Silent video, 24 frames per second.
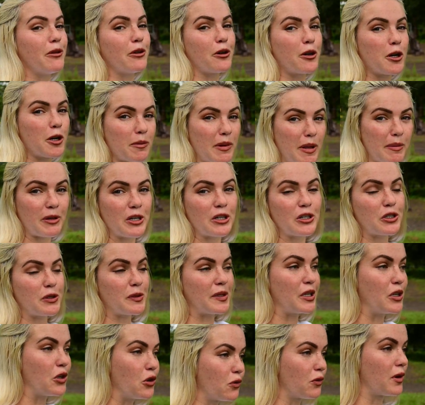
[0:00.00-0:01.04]
and her baby are
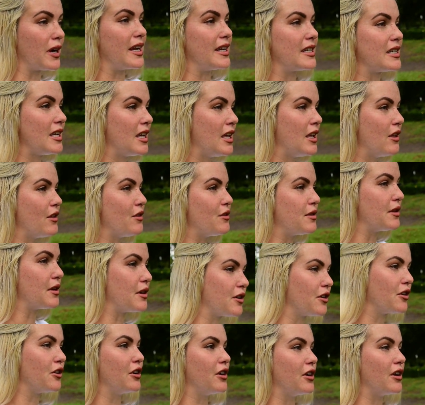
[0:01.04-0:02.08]
doing great. They're
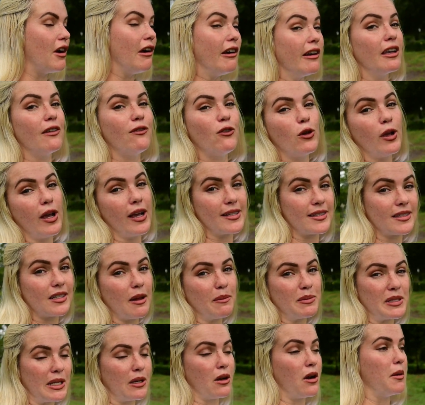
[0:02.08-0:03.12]
good. I'll give you guys an
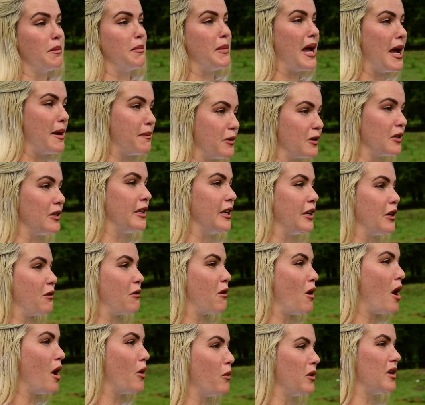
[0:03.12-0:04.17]
update on Pepper later
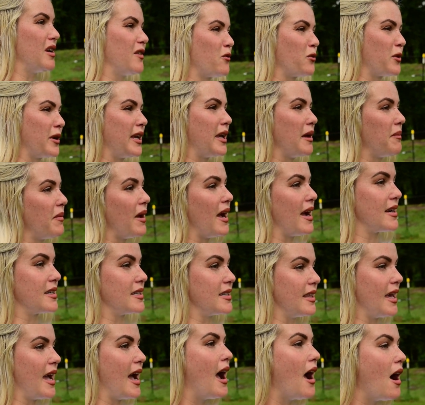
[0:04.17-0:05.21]
on whenever we get back to
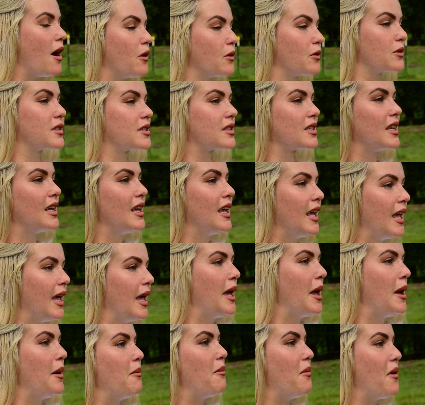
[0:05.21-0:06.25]
the house.
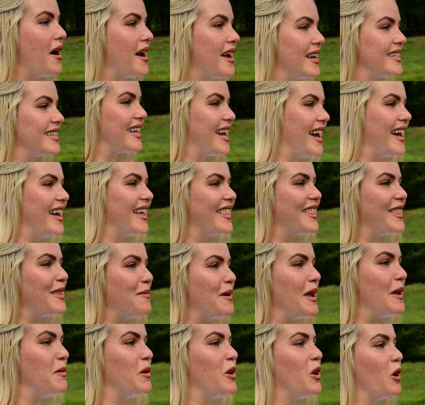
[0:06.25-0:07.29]
But uh, the
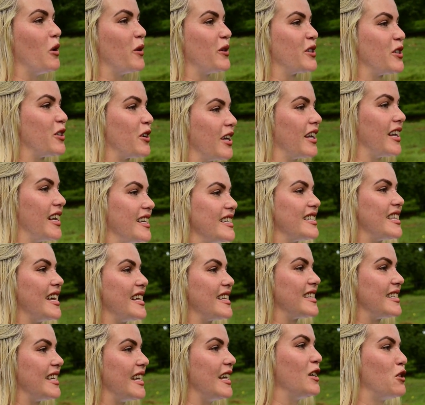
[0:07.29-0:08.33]
baby goats, they're getting to that
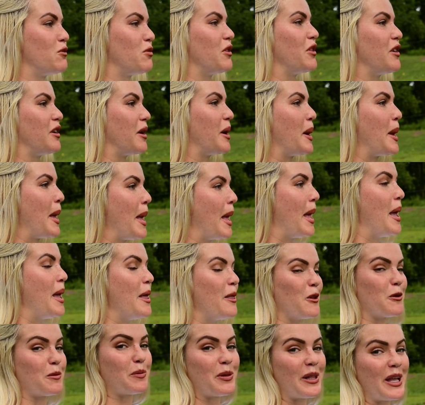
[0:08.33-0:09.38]
stage where they're,
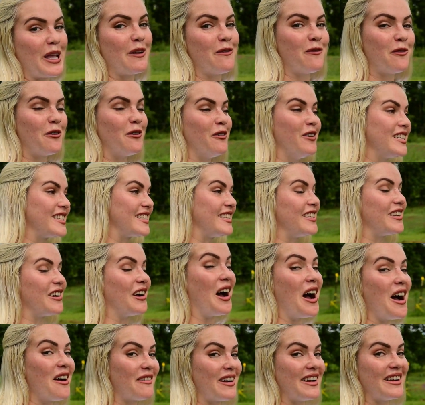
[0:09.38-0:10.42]
they're playful. It's a little
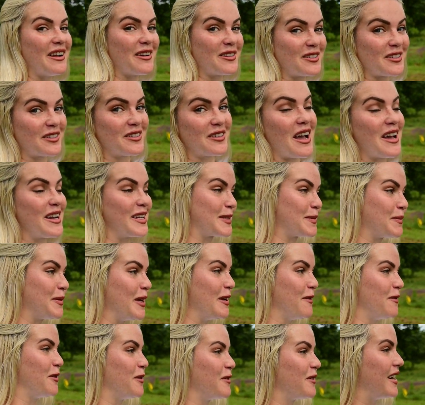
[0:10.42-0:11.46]
hot right now, so they're not as
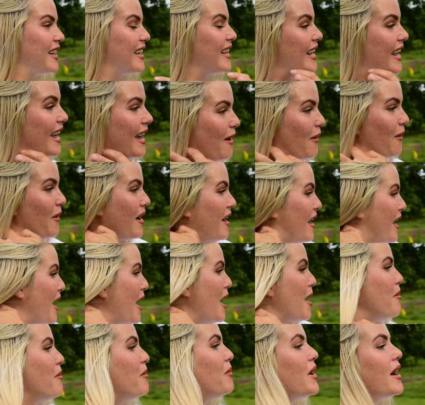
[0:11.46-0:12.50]
playful right now.
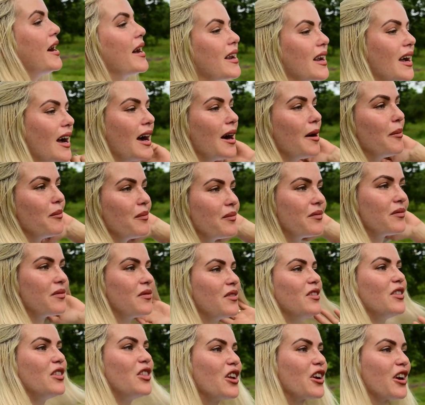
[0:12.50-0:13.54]
But um,
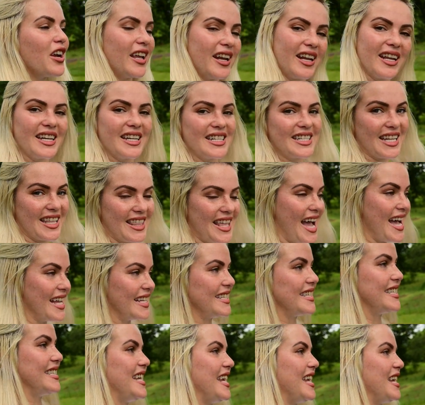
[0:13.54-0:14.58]
they're getting to that
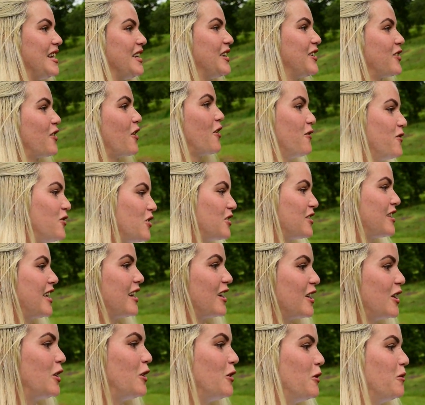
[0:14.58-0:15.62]
stage of just that
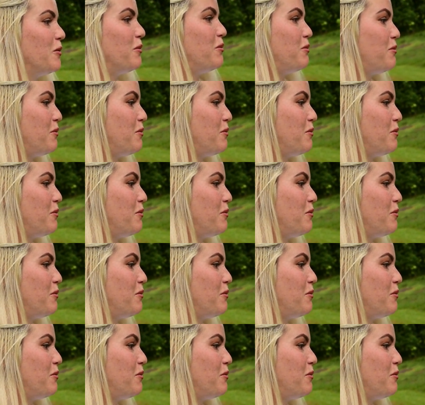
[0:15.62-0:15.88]
cute,